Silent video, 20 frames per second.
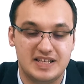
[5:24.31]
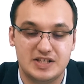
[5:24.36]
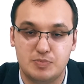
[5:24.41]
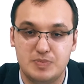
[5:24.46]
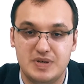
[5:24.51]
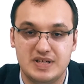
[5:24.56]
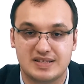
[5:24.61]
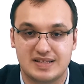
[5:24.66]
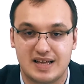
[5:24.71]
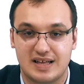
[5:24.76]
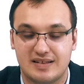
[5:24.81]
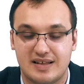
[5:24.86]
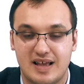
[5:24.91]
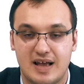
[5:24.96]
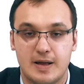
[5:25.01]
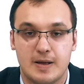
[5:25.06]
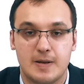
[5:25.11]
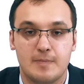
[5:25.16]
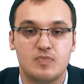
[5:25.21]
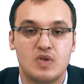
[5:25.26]
And this means that
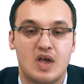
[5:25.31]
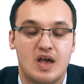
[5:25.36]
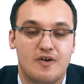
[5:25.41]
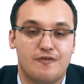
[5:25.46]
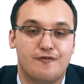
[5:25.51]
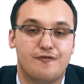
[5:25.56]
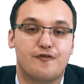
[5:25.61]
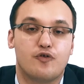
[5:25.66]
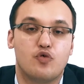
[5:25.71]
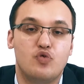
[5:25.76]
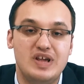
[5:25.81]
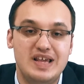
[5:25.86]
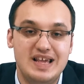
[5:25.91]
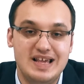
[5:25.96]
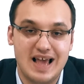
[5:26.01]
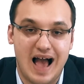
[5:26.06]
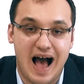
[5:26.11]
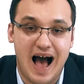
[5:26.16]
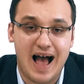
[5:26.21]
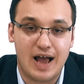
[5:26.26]
the
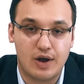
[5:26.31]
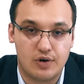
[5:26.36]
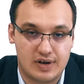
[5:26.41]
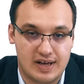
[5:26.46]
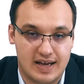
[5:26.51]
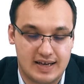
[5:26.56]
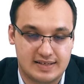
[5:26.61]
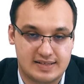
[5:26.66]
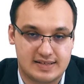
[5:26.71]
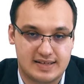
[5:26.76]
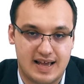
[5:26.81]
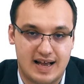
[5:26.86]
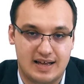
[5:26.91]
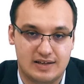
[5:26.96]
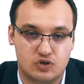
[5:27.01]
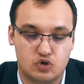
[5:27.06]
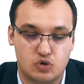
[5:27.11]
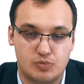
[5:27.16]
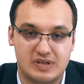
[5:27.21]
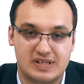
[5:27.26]
free ionized
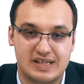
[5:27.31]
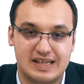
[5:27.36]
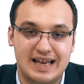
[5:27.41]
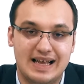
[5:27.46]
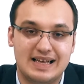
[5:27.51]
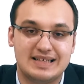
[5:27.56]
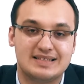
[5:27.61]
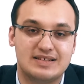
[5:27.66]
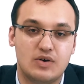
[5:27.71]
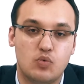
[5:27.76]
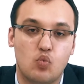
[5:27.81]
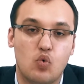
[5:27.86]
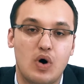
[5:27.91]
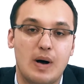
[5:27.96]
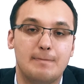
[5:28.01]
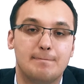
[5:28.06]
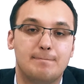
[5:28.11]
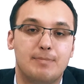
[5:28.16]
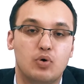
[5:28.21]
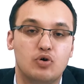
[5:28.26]
calcium is less than
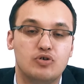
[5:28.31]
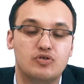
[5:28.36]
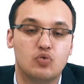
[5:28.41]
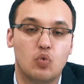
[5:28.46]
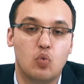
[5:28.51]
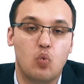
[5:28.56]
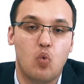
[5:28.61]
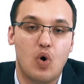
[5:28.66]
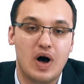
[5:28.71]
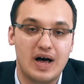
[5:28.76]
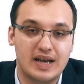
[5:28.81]
1.1